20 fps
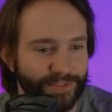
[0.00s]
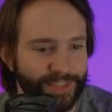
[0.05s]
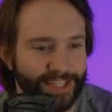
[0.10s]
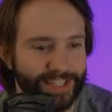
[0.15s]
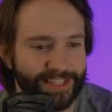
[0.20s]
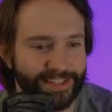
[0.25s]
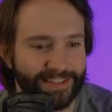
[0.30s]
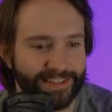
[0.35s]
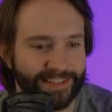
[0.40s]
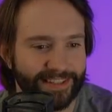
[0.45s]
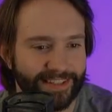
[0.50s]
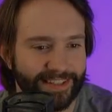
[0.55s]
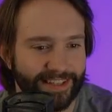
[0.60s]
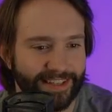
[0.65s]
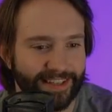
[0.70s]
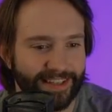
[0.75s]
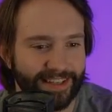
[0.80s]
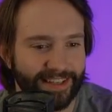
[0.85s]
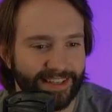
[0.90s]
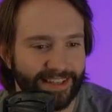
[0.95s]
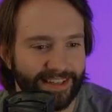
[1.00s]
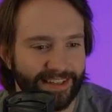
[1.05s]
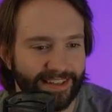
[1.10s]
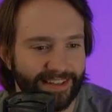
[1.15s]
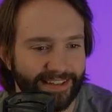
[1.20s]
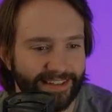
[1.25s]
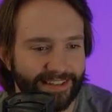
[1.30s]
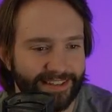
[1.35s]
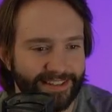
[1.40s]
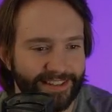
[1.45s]
Just
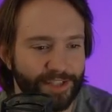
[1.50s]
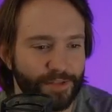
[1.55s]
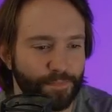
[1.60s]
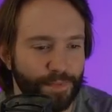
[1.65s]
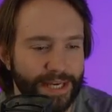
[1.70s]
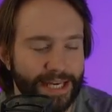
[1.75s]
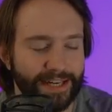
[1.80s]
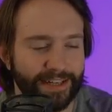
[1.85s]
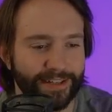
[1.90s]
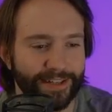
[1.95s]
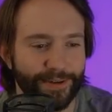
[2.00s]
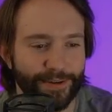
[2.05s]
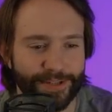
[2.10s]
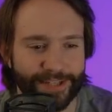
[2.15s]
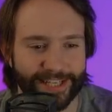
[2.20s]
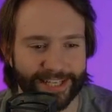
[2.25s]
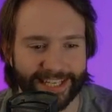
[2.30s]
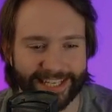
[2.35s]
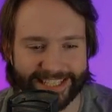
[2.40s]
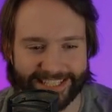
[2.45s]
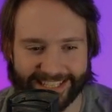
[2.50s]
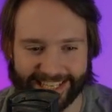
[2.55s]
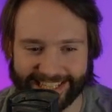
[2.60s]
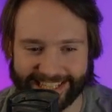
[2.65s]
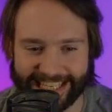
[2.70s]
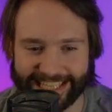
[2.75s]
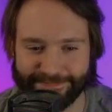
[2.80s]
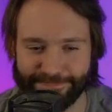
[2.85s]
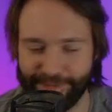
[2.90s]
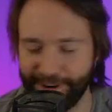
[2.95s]
be an illusionist. Like,
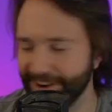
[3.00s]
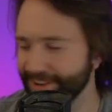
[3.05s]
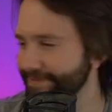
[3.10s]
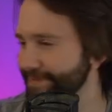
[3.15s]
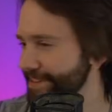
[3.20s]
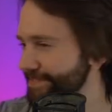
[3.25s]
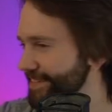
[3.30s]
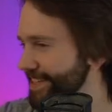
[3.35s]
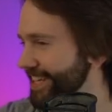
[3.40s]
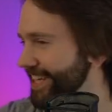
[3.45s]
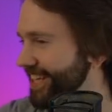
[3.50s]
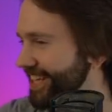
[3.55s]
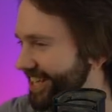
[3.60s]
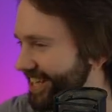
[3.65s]
that's part of my build.